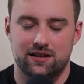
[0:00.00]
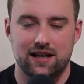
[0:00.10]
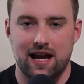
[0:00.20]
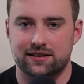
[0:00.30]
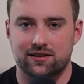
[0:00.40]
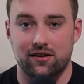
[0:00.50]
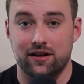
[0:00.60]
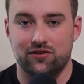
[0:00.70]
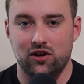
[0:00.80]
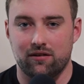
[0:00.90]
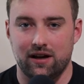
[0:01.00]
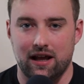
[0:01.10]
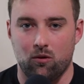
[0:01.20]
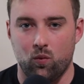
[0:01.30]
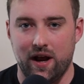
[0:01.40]
next kind of theory
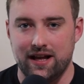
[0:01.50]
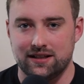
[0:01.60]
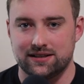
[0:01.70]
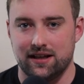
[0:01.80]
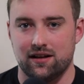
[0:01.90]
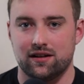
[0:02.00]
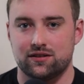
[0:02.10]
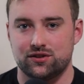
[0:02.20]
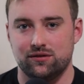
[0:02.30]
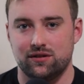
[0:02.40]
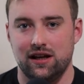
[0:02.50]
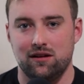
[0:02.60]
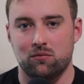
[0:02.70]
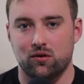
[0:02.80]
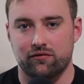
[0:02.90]
that weighs in to
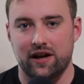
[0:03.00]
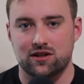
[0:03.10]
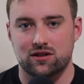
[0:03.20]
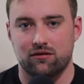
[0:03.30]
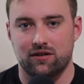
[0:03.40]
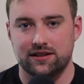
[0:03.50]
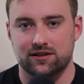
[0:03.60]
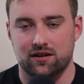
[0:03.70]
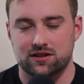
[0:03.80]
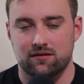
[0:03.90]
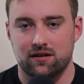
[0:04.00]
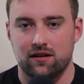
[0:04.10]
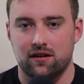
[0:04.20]
the motivational research.